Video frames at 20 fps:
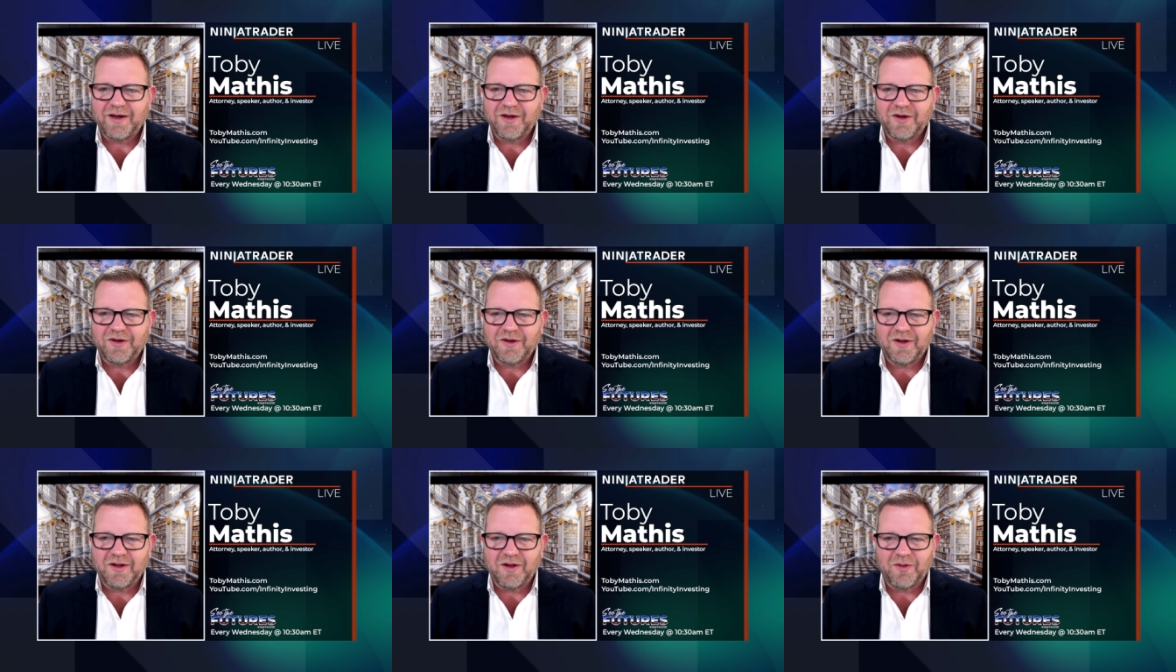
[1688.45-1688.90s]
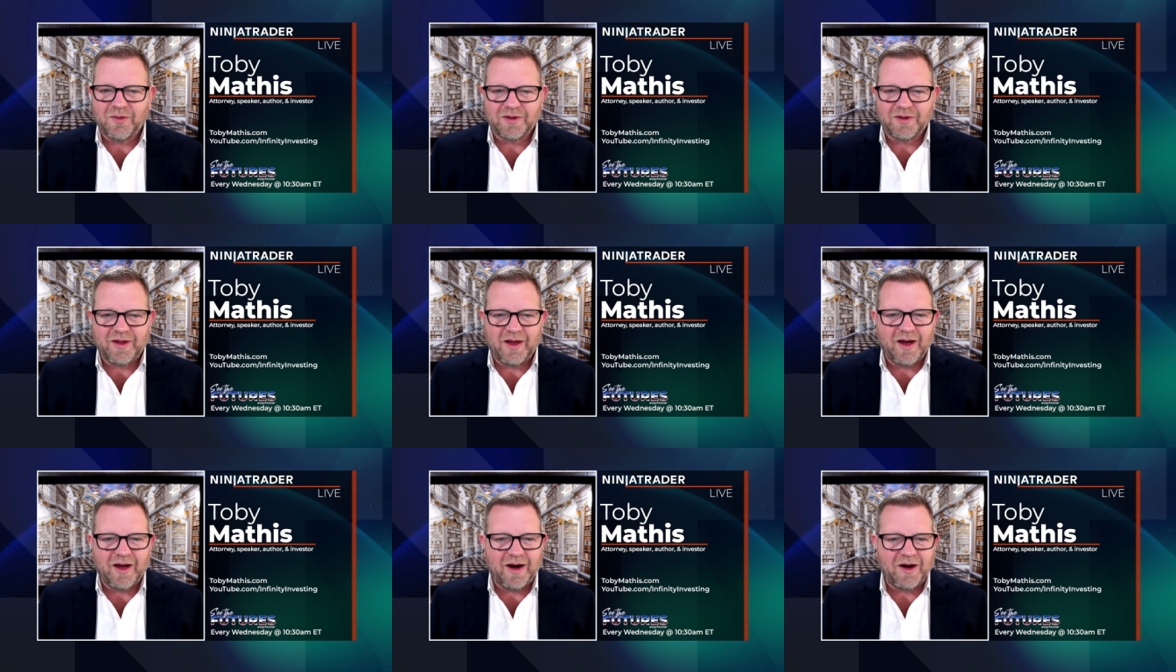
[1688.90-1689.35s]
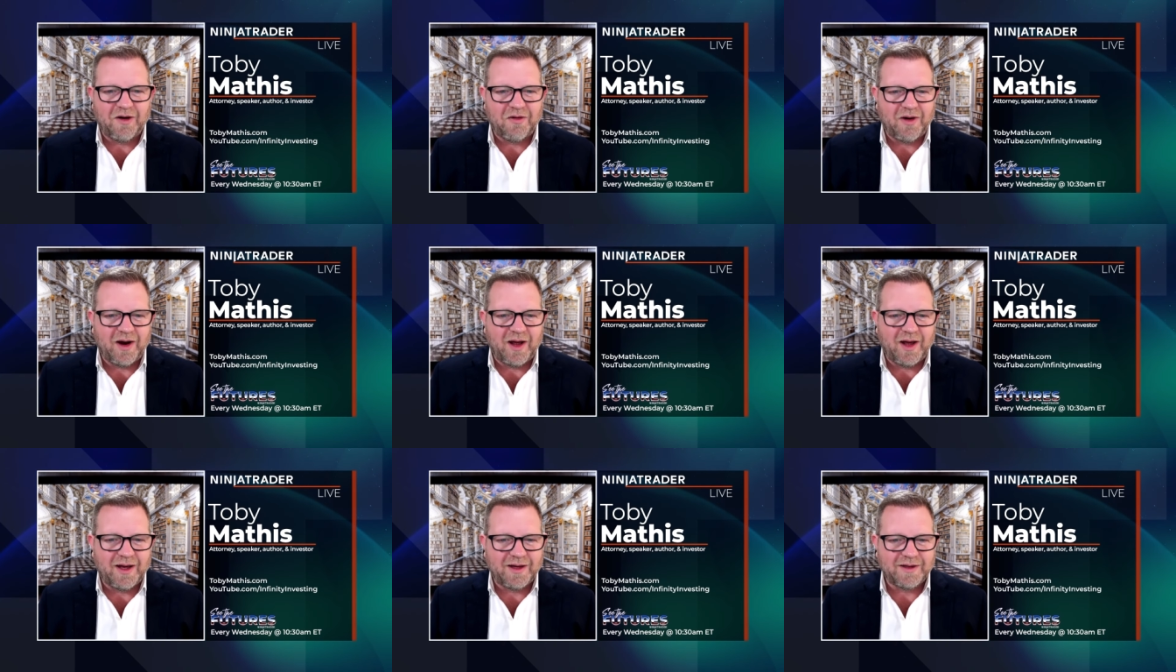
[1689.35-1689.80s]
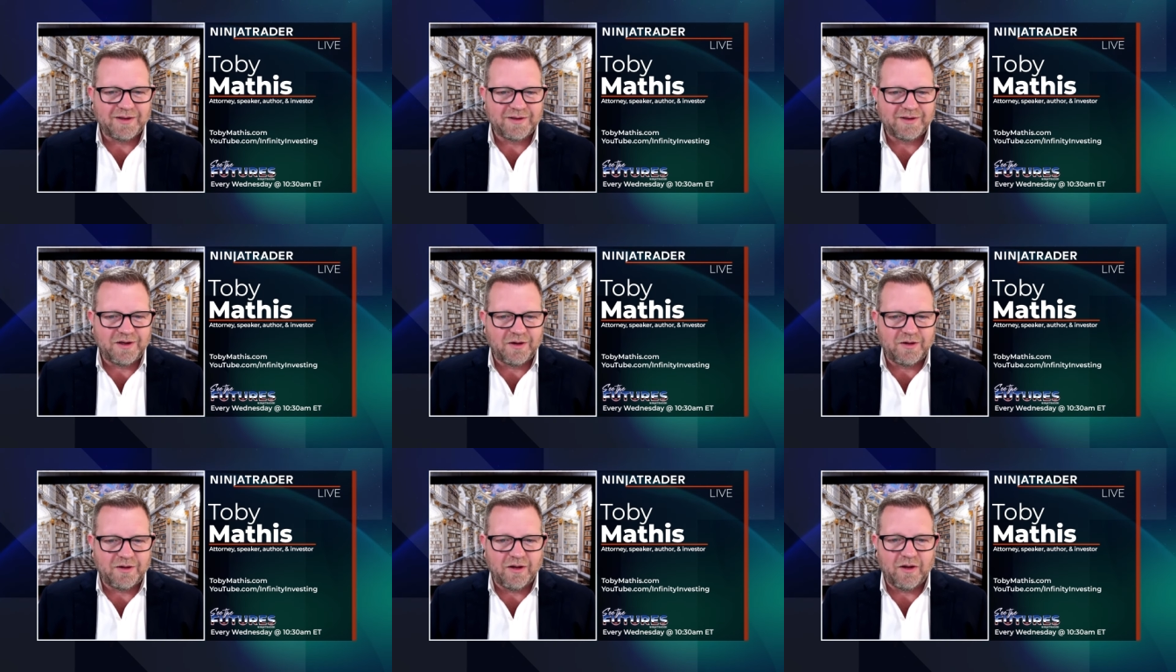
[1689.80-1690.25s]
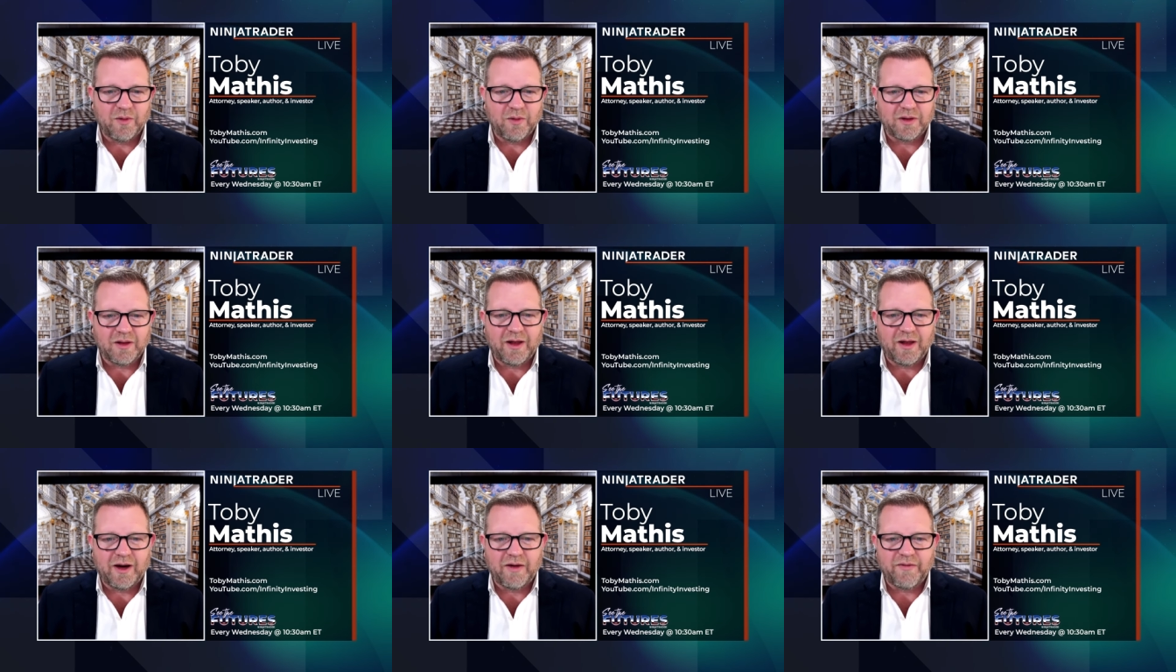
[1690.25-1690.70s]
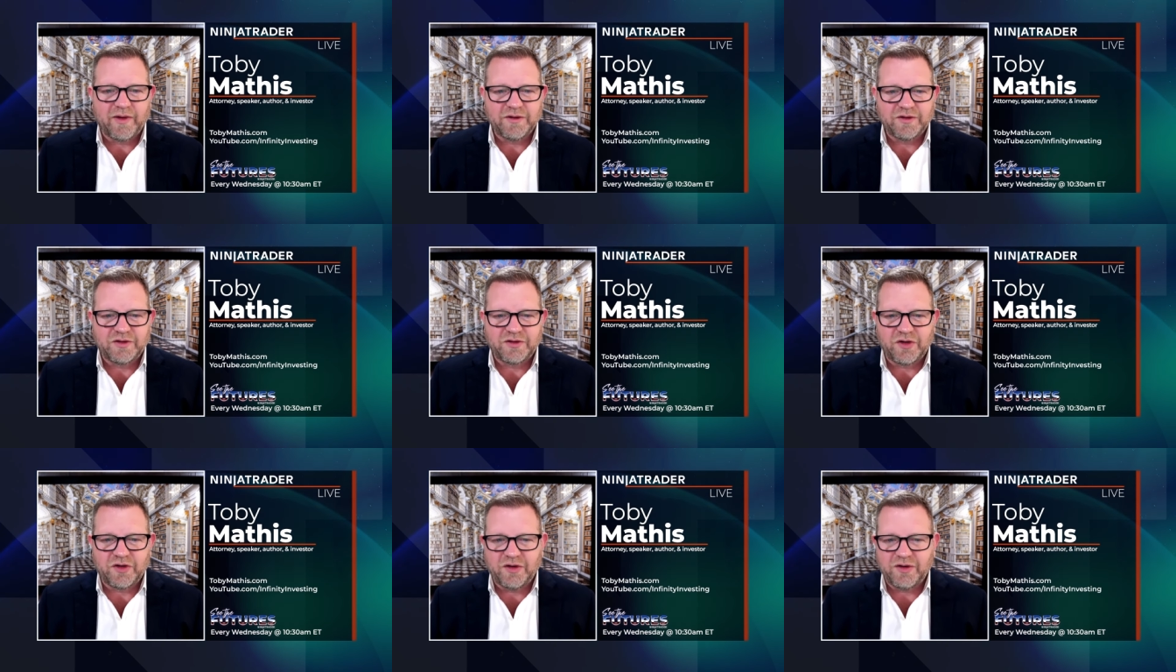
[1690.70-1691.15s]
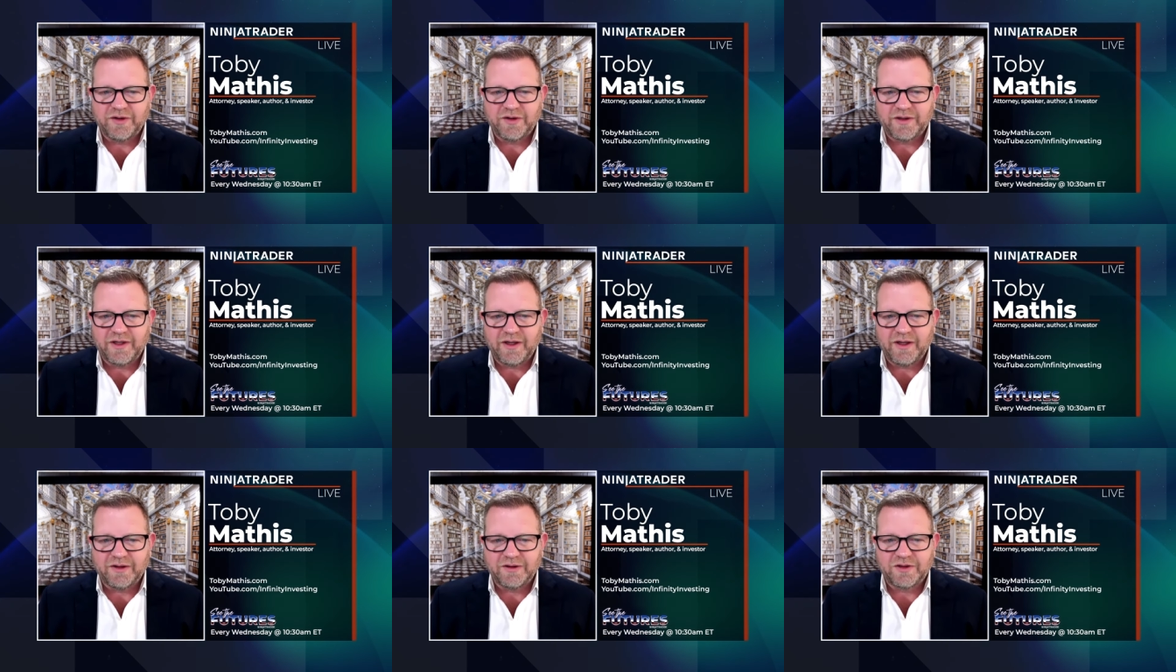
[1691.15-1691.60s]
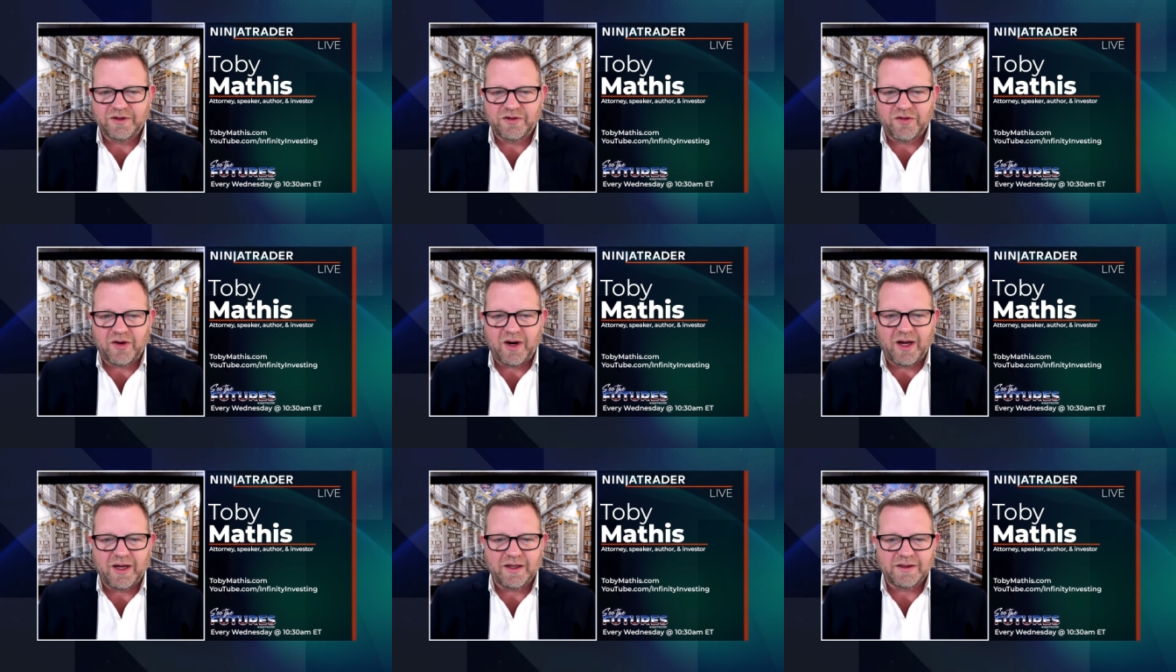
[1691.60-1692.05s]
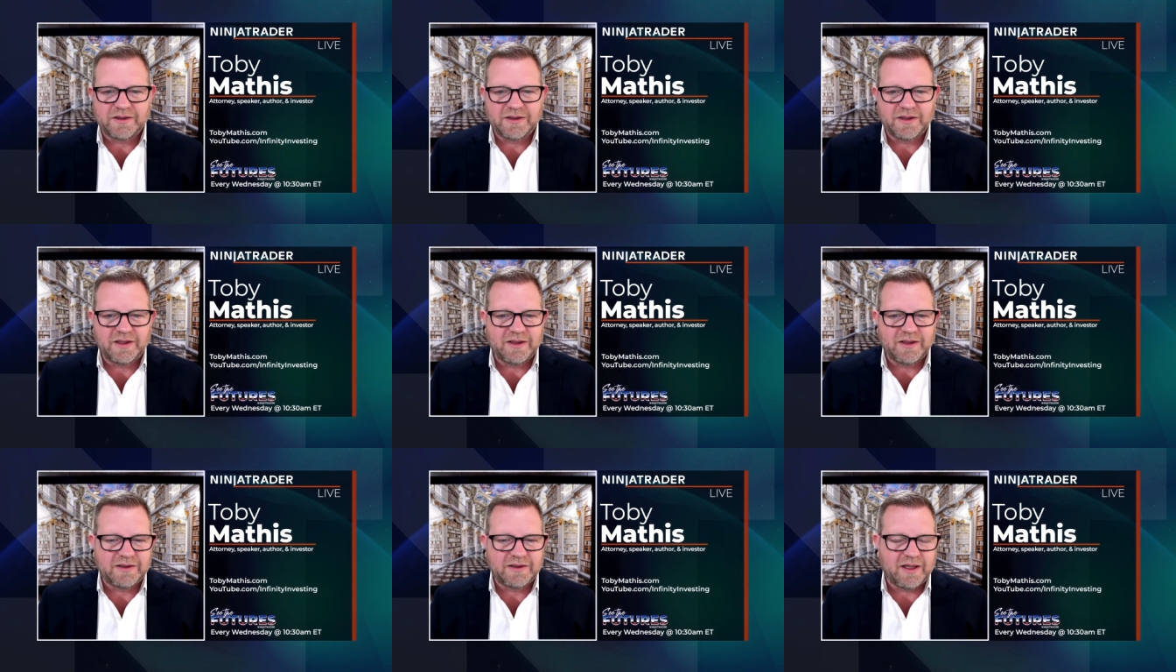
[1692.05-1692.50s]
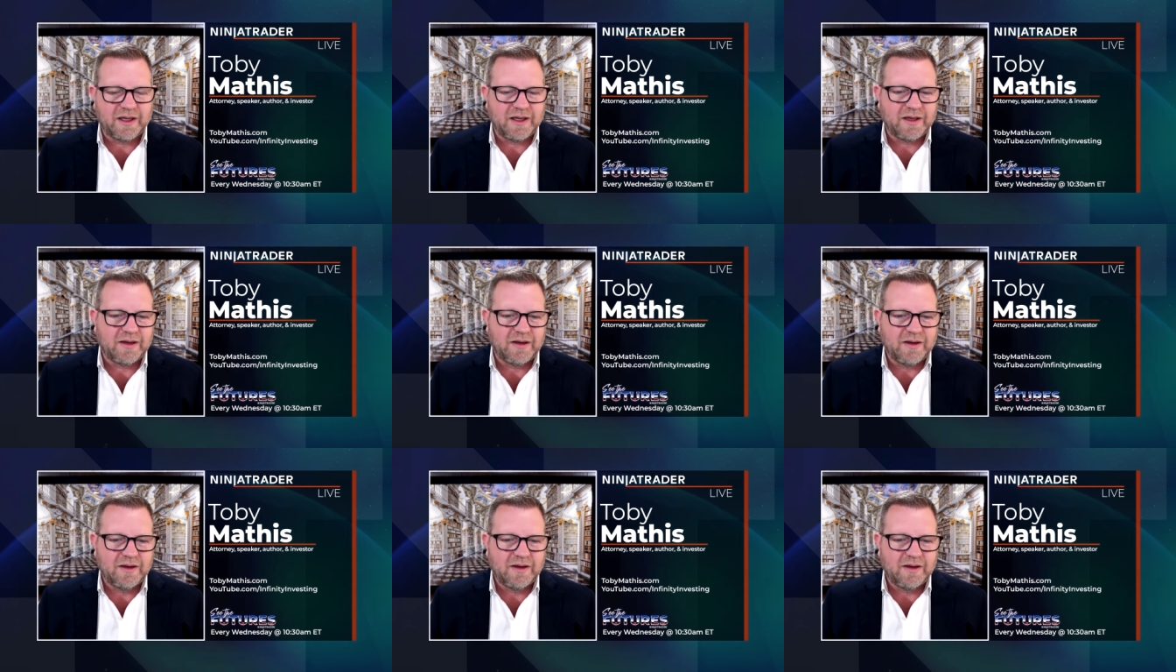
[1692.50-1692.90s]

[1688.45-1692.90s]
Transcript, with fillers: You're dealing with the IRS, you're dealing with a lot of uncertainty and stress and it's like